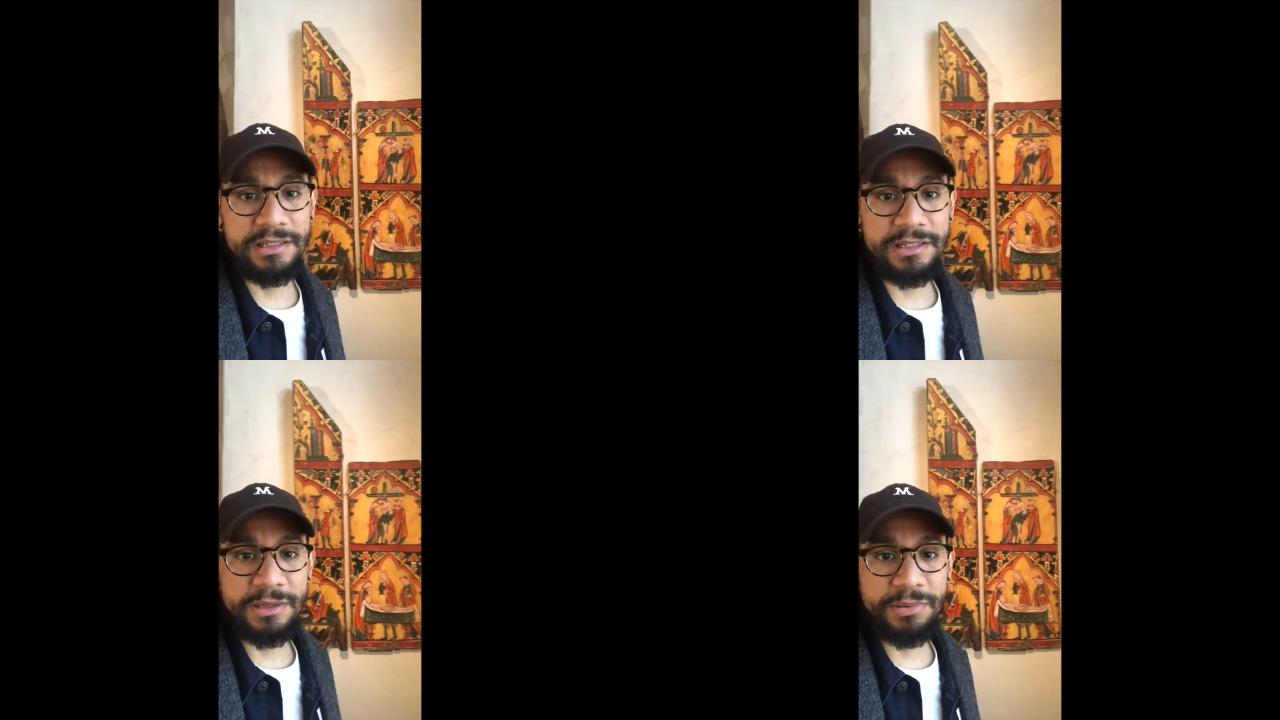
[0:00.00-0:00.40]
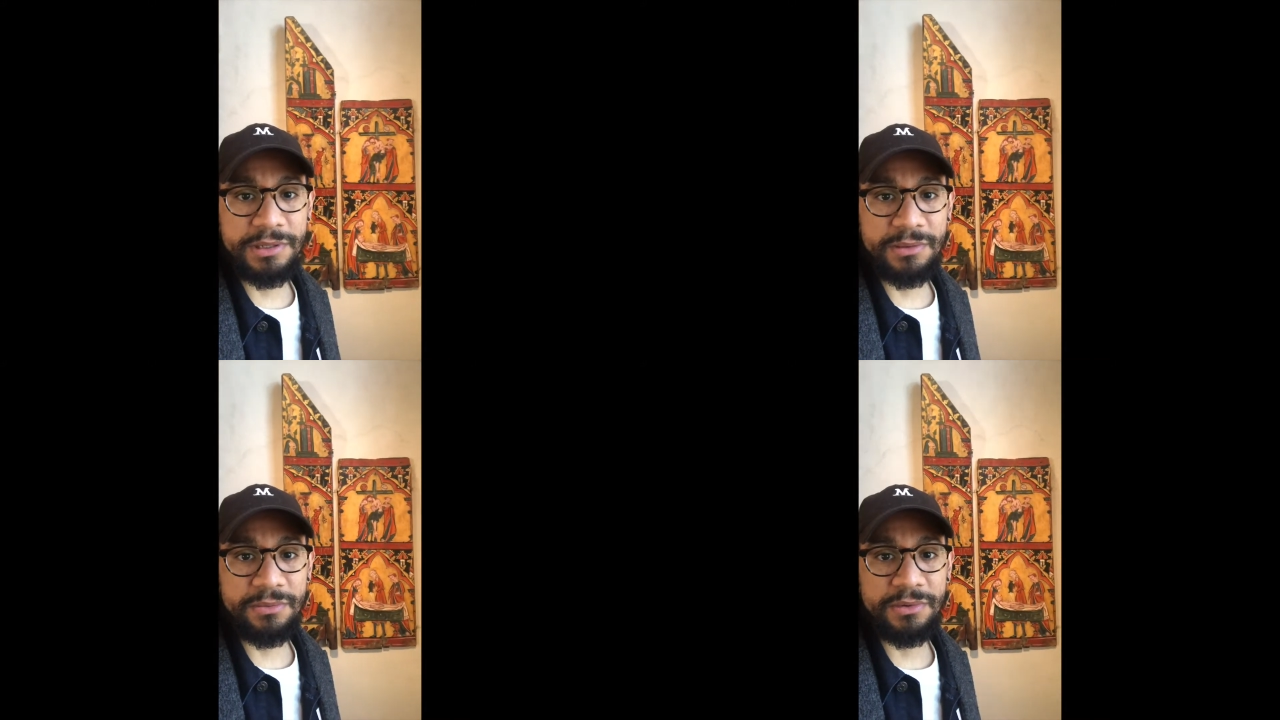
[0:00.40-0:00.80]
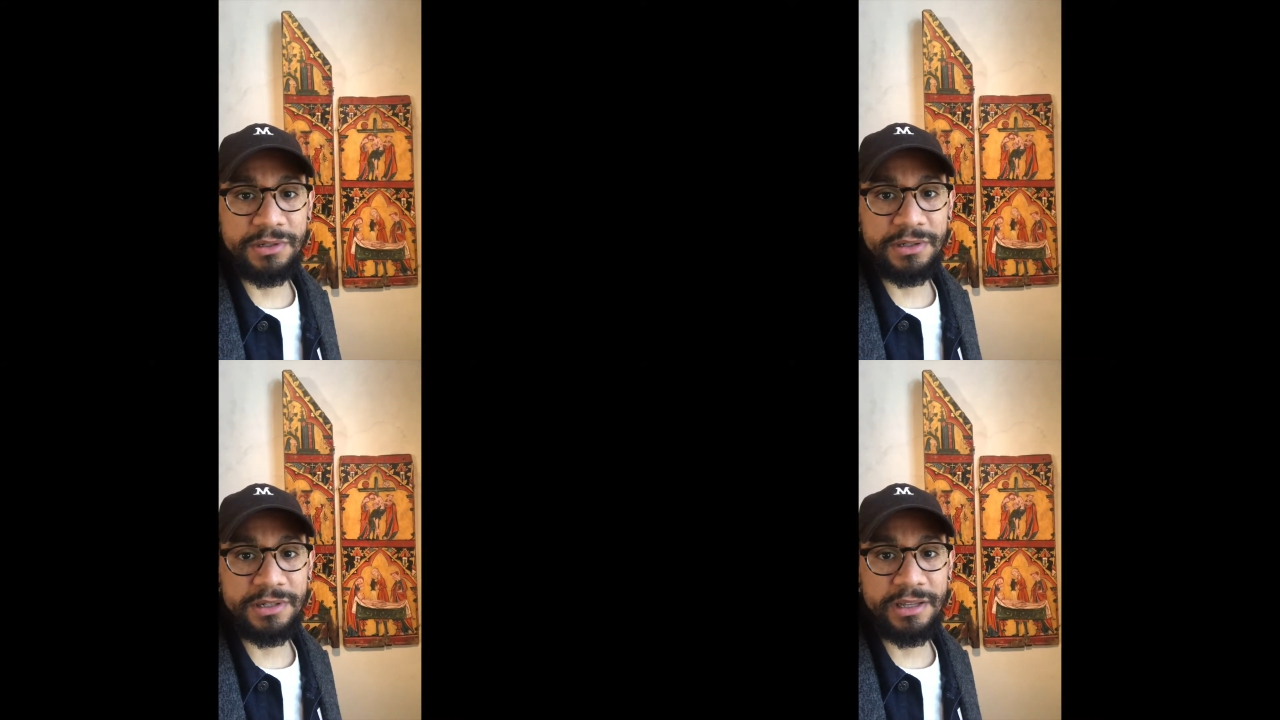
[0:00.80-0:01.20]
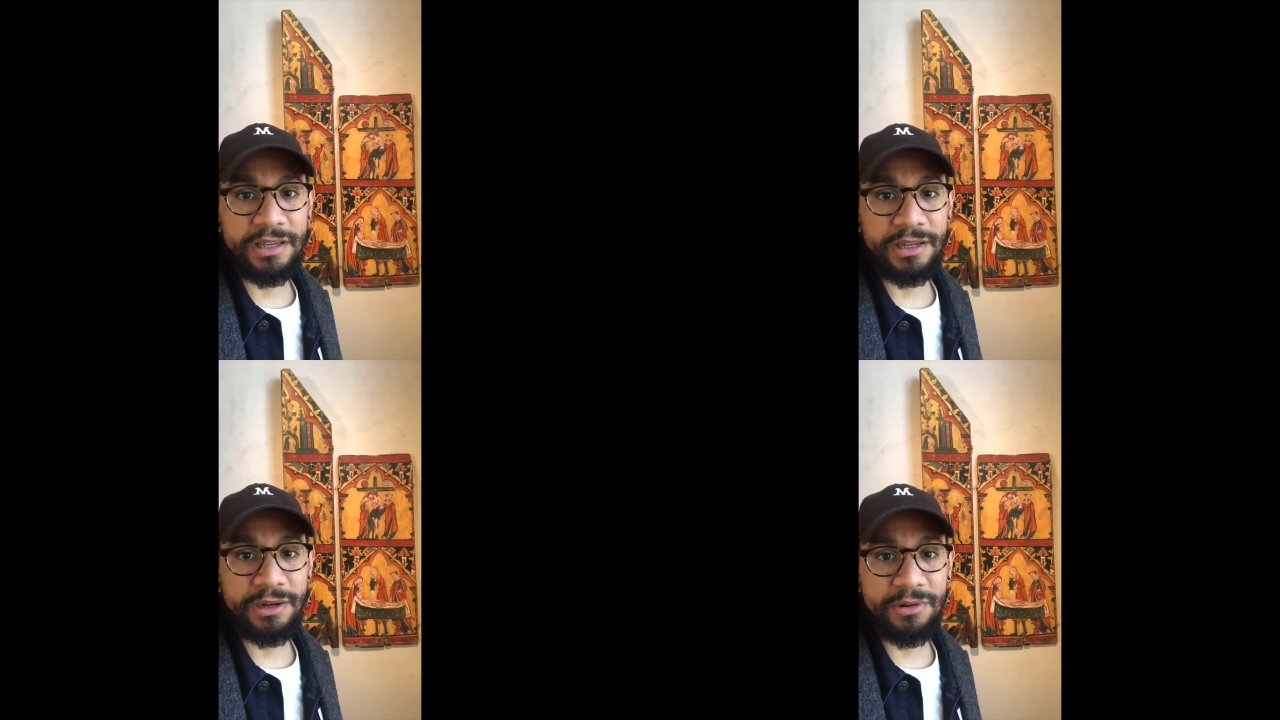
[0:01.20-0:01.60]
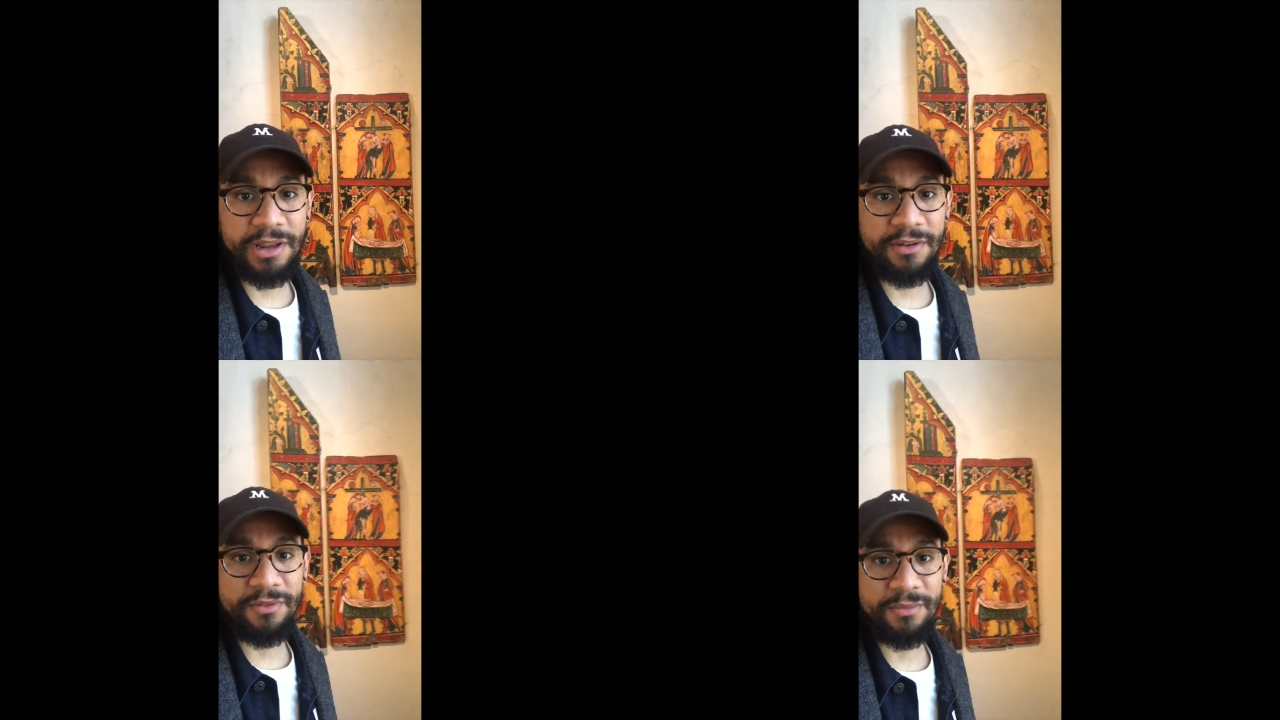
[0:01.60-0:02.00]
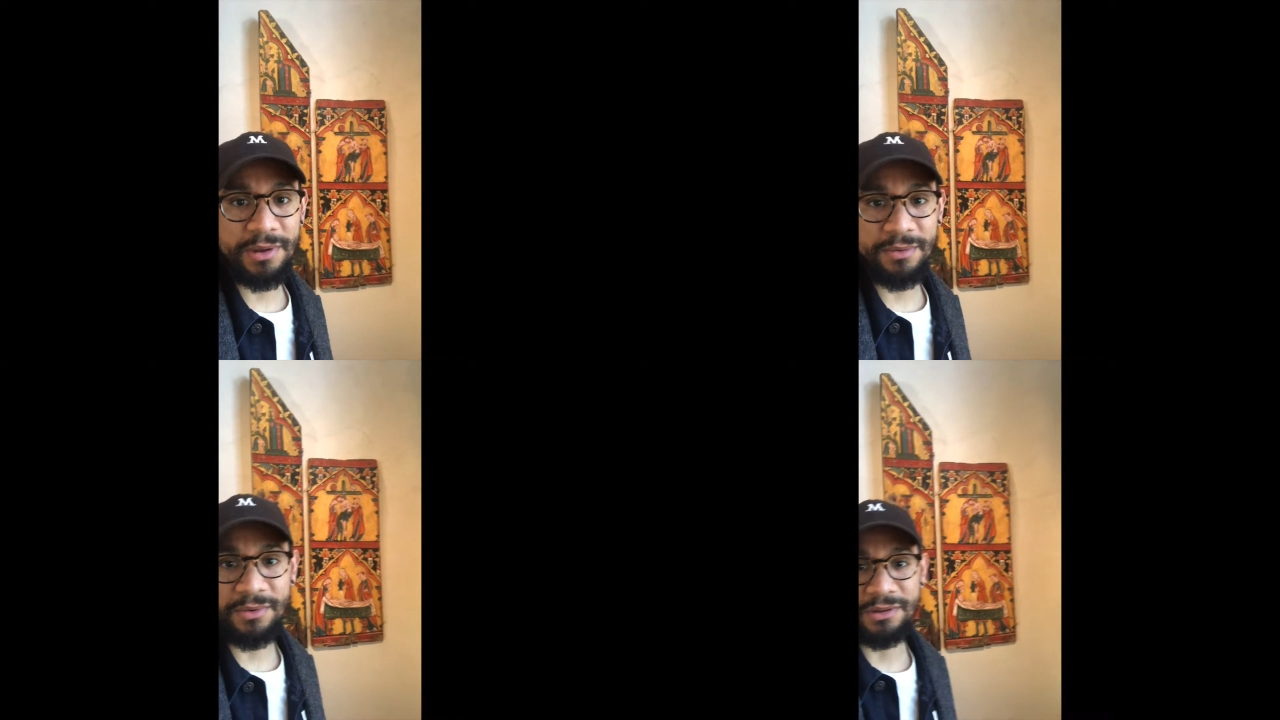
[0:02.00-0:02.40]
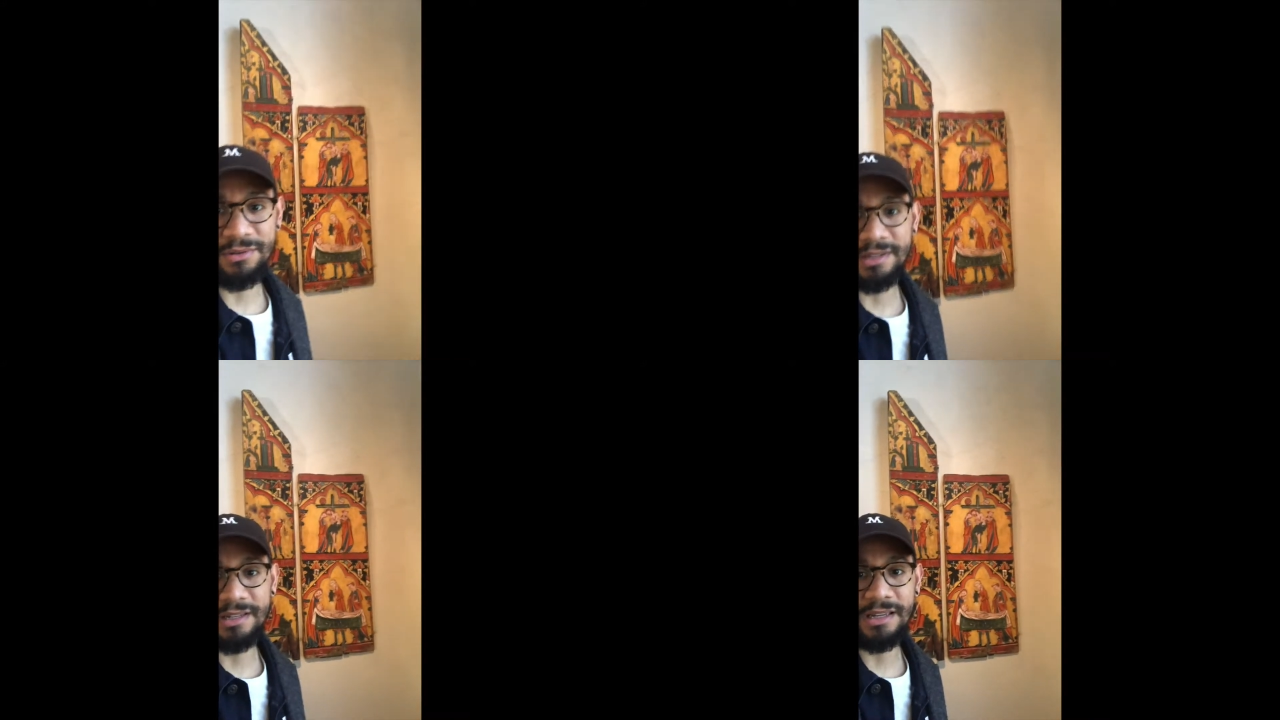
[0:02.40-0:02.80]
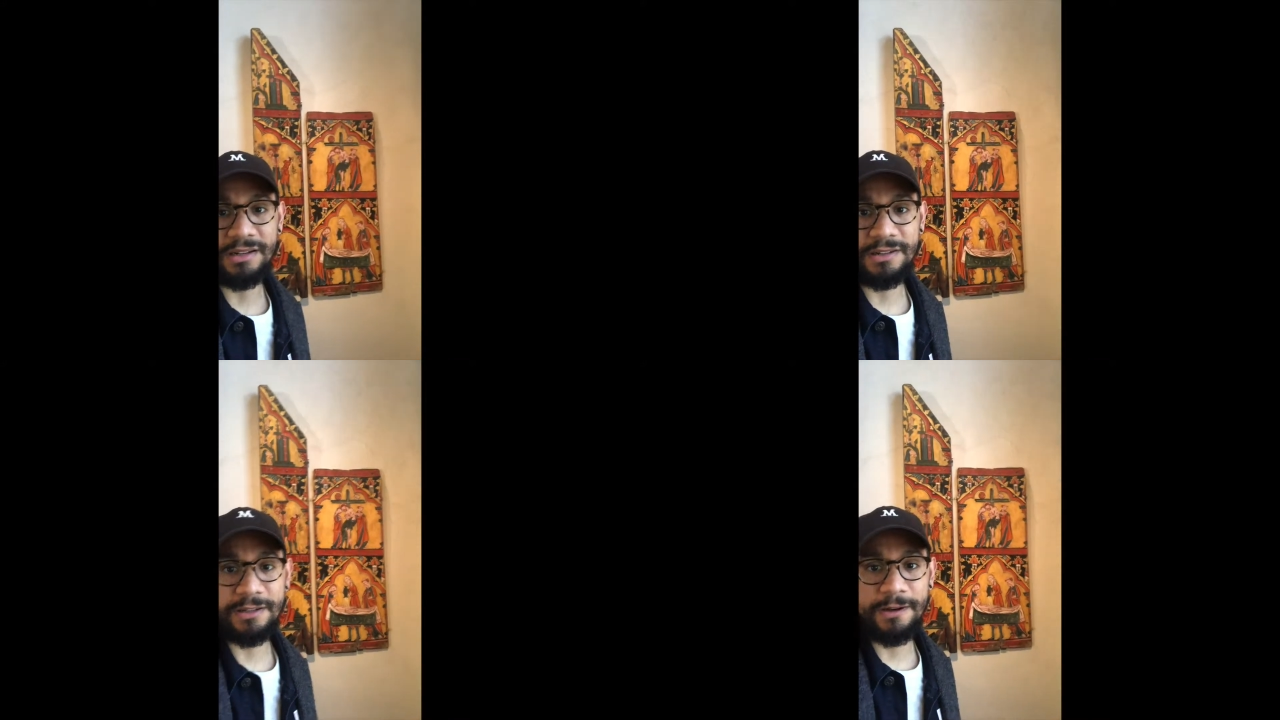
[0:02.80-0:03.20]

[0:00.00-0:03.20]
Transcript: see a piece of wood and create from it what you see here.